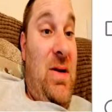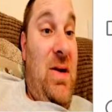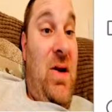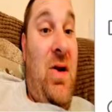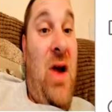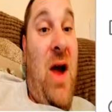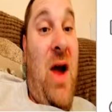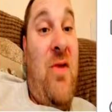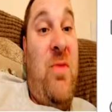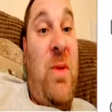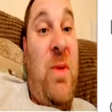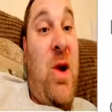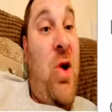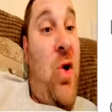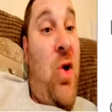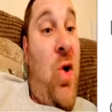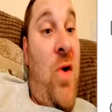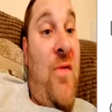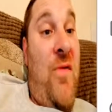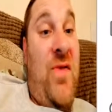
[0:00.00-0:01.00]
You don't have to be an
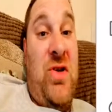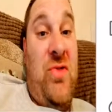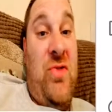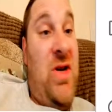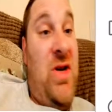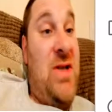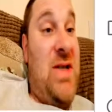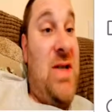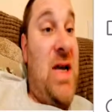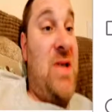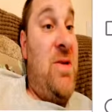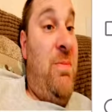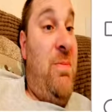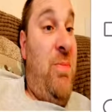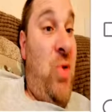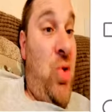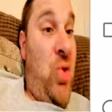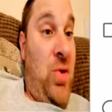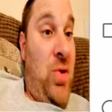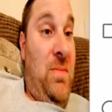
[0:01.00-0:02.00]
author to criticise a
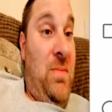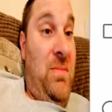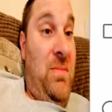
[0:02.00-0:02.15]
book.